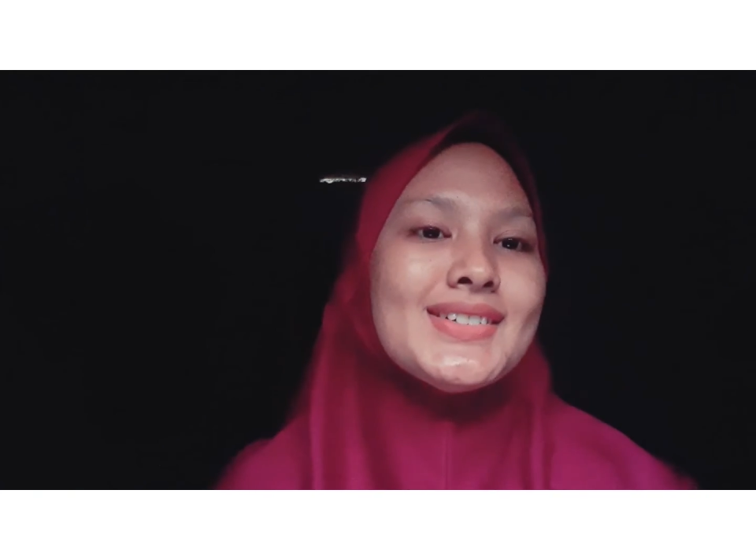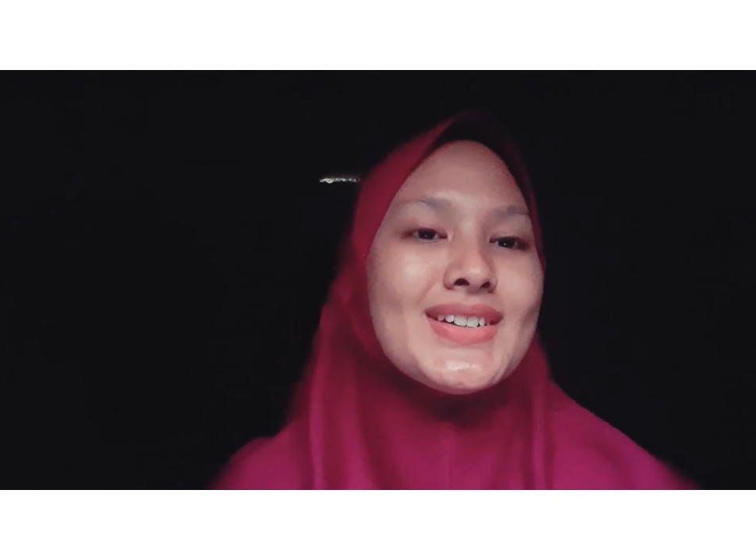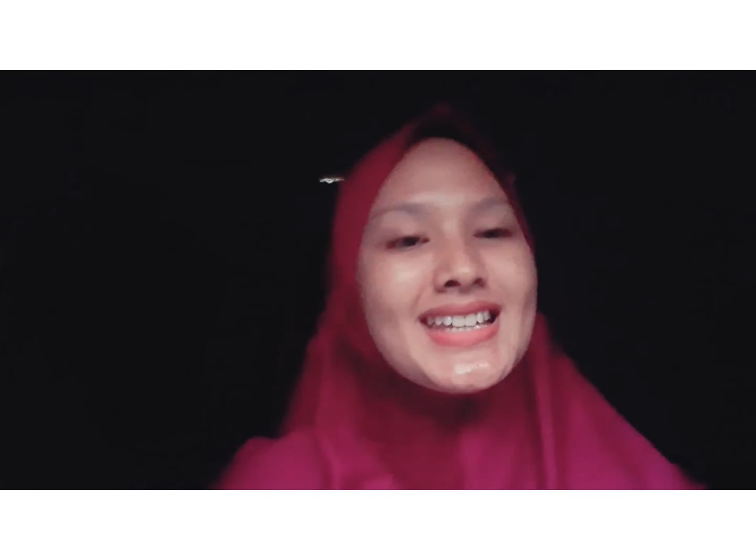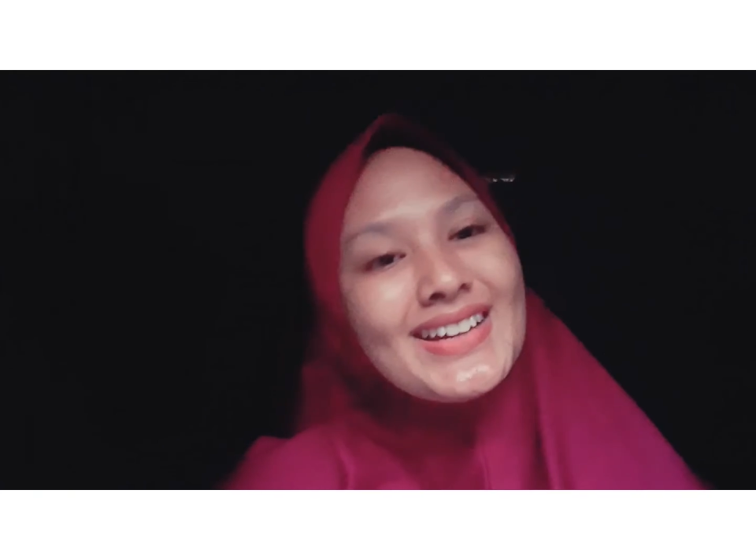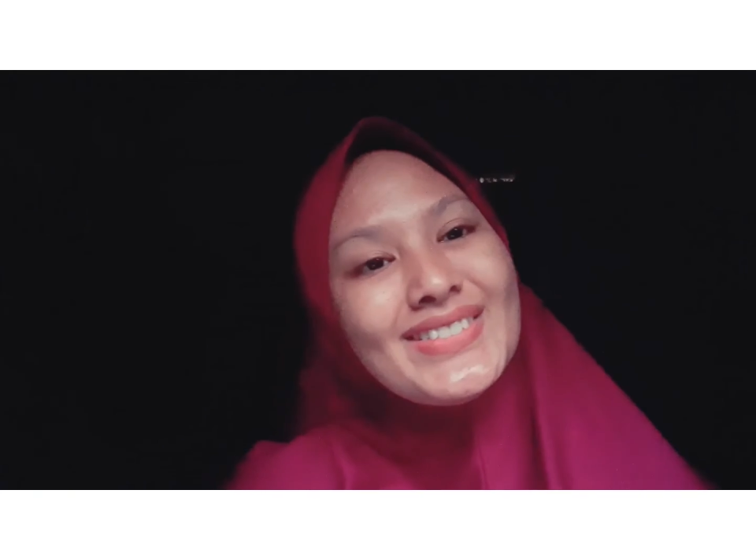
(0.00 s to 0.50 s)

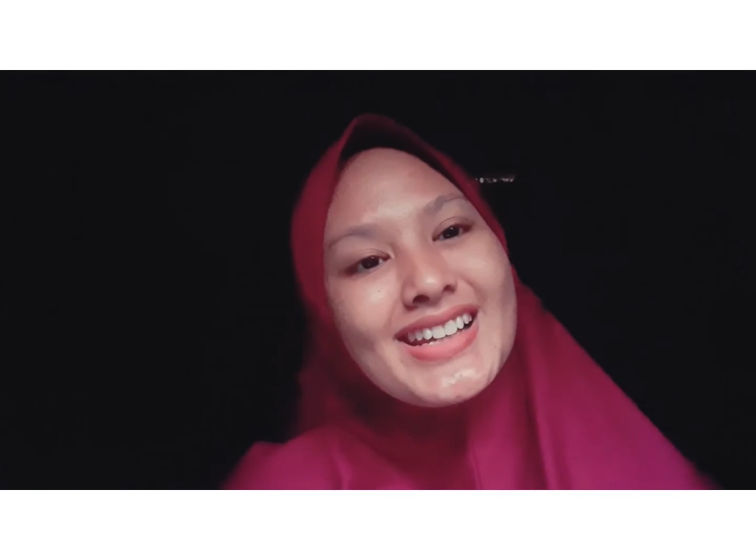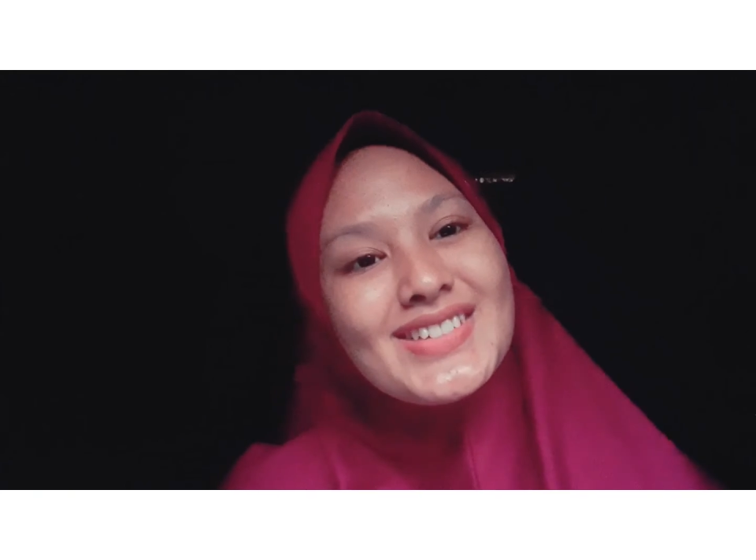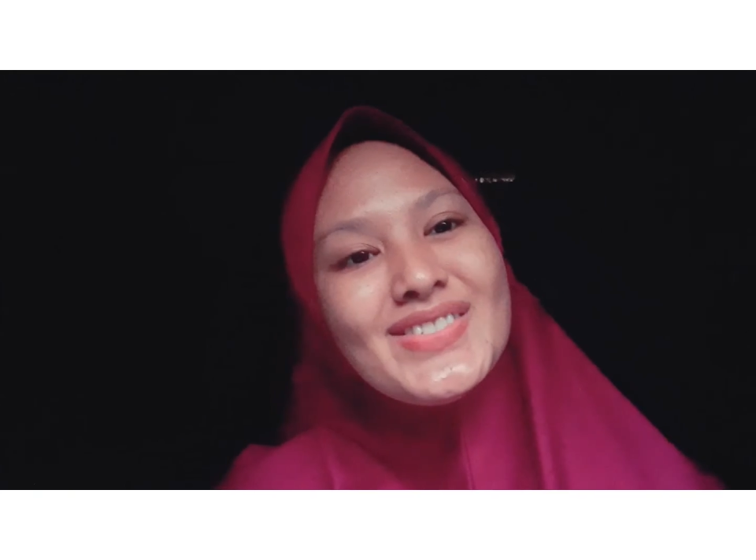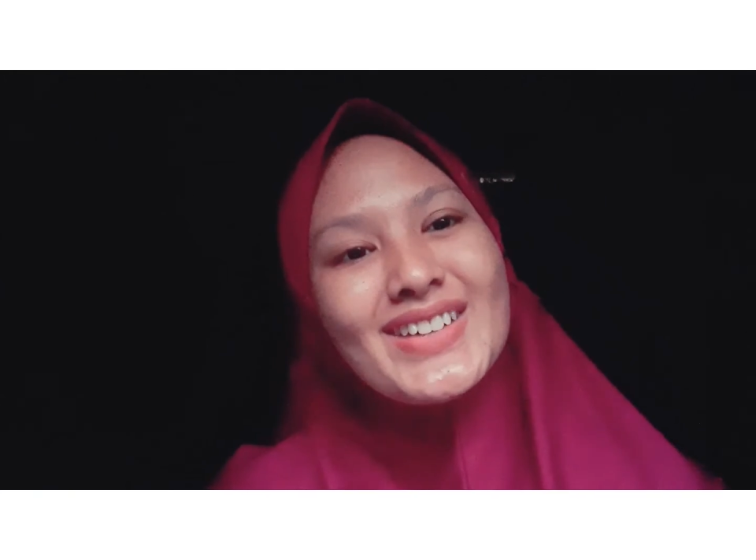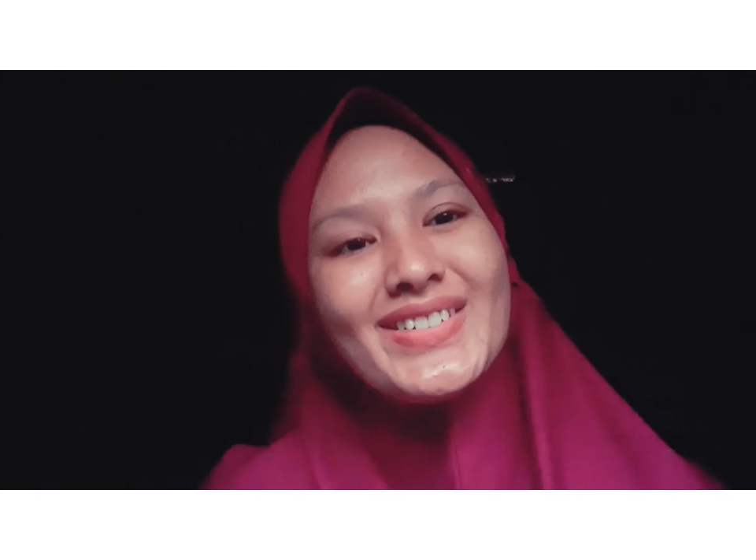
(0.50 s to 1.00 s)

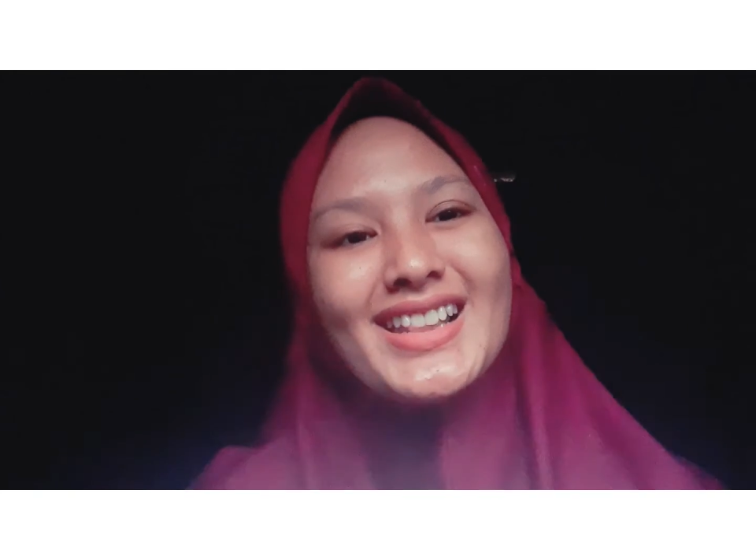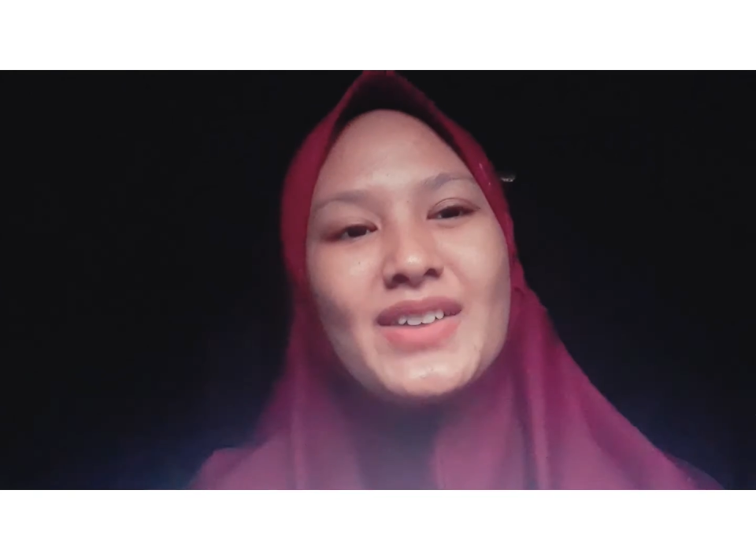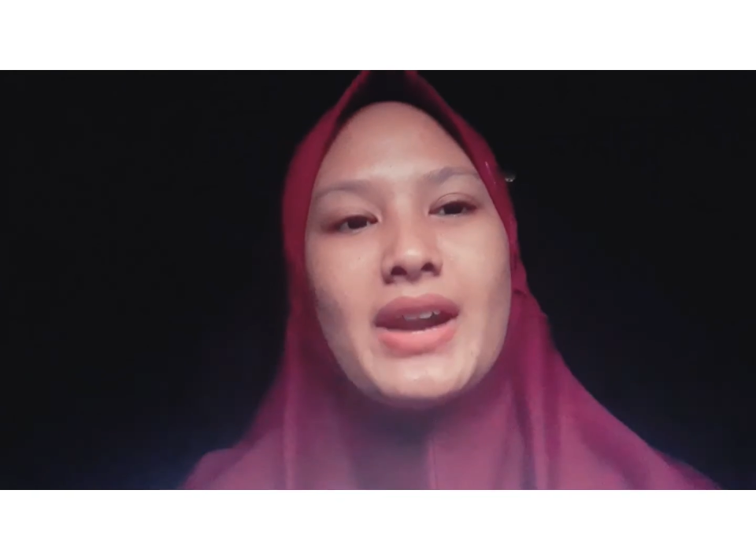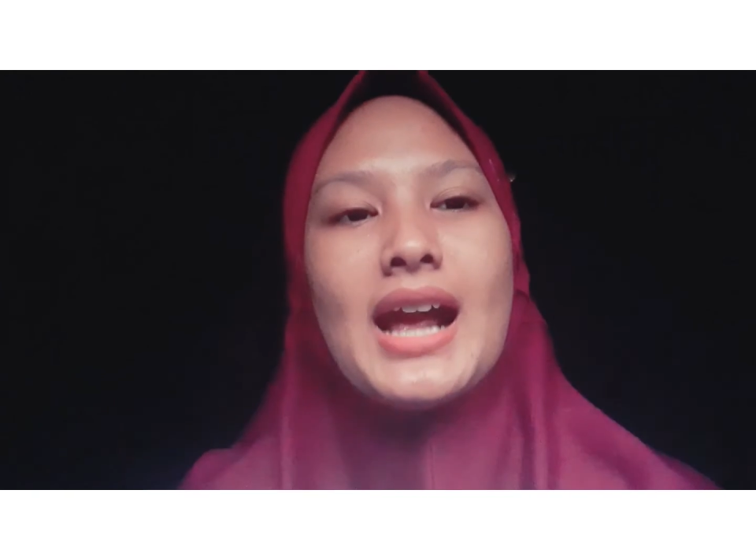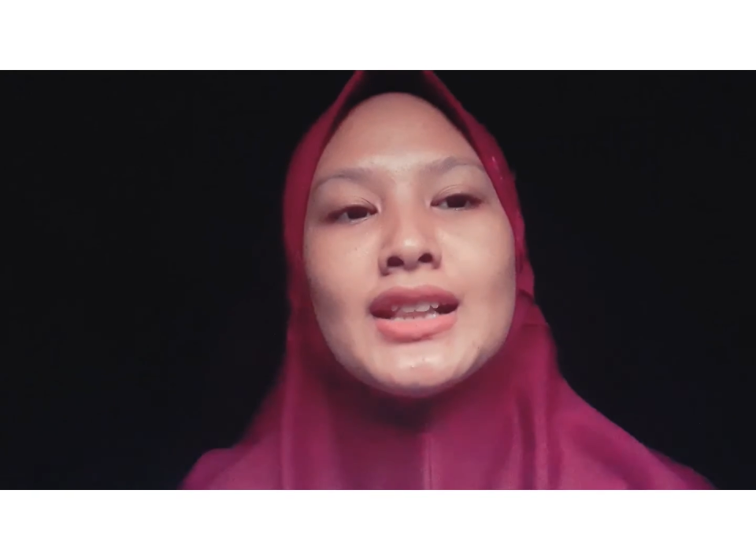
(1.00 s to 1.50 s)
Assalamualaikum warahmatullahi
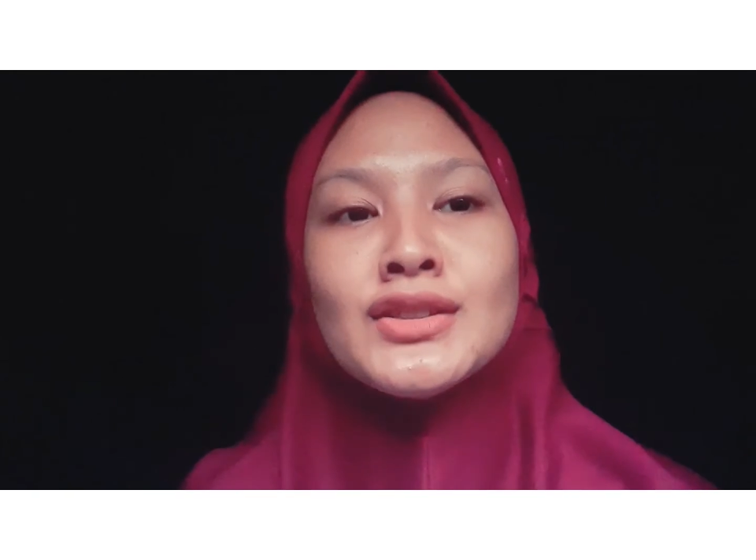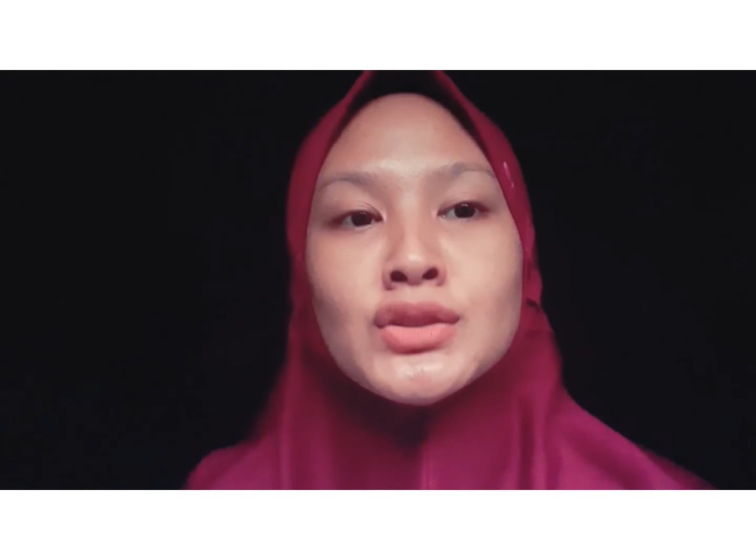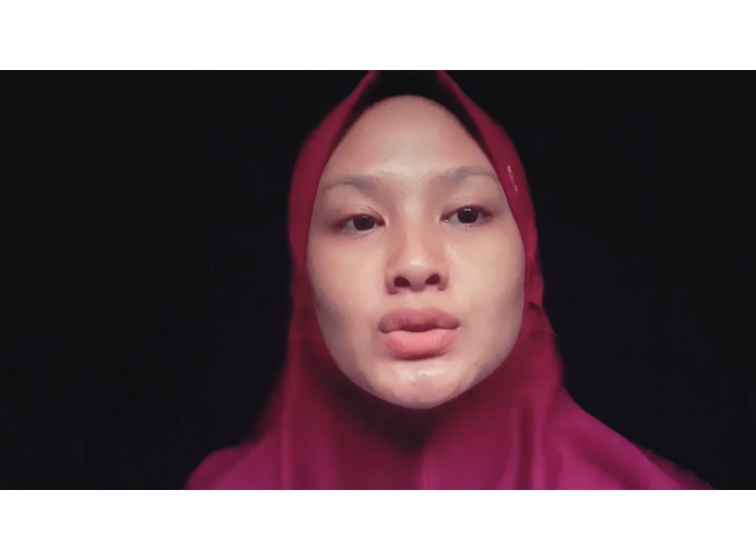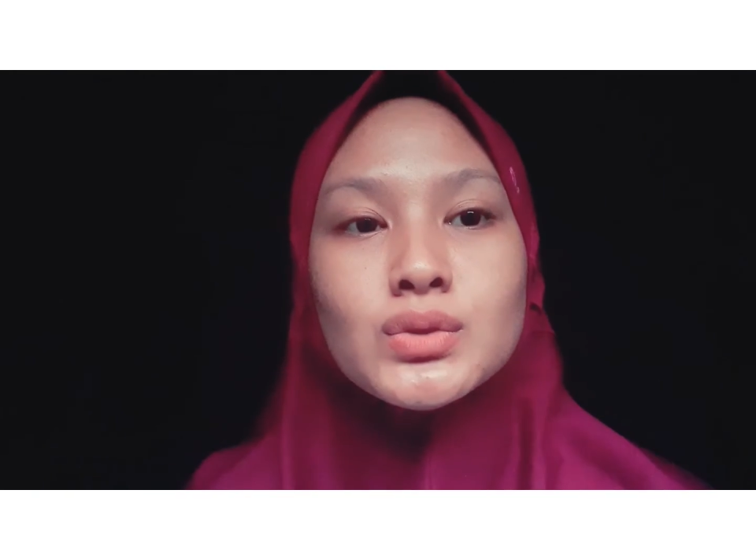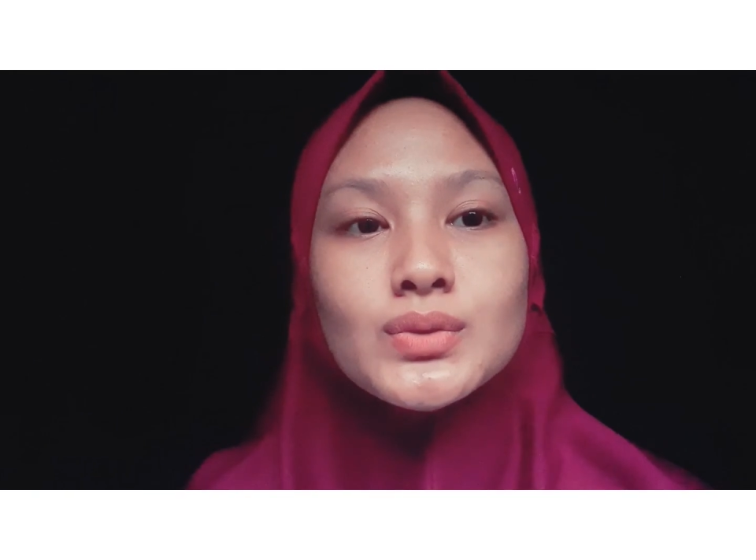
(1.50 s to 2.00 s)

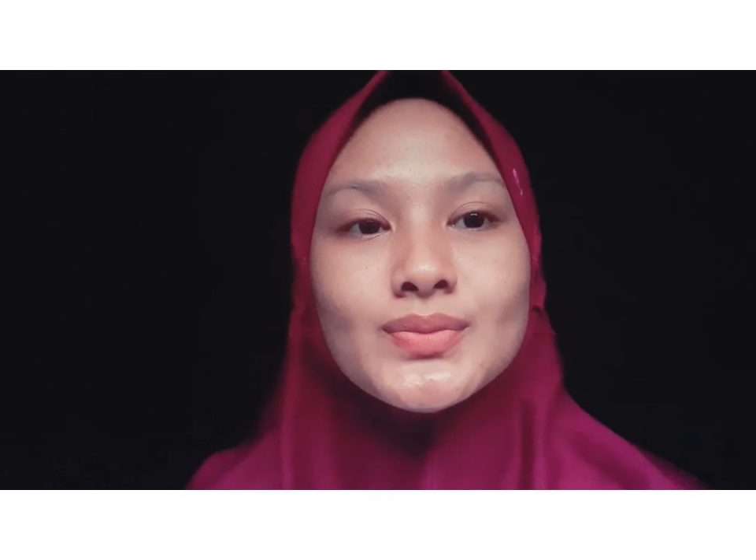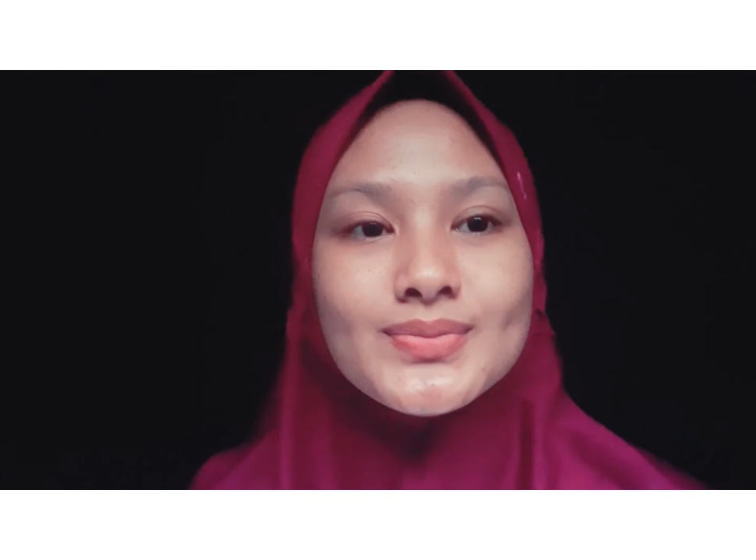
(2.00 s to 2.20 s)
wabarakatuh.